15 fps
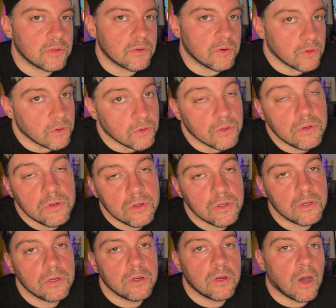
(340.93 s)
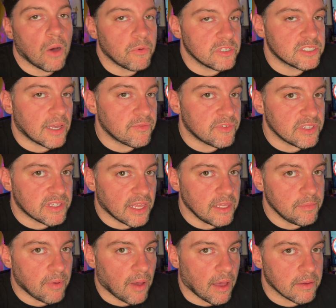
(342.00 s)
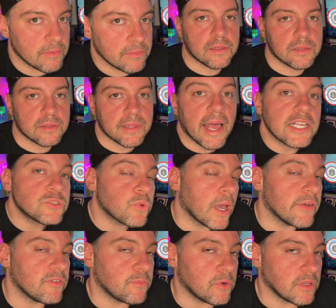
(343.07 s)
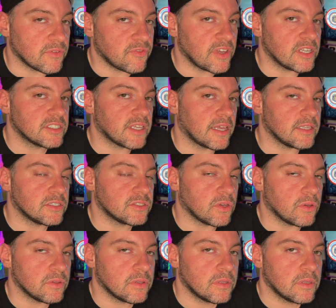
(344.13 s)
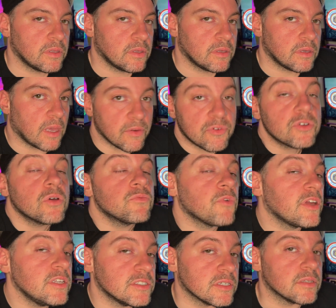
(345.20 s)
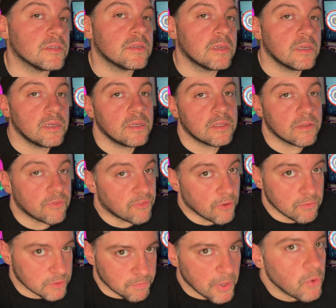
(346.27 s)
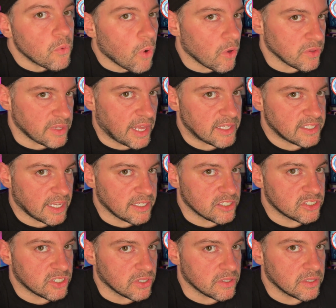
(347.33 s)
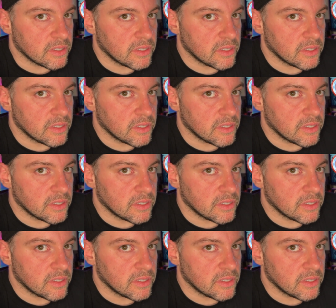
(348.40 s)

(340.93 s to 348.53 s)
or are we something deeper? That's what everybody fixates on, and for good reason. The film's built on that tension.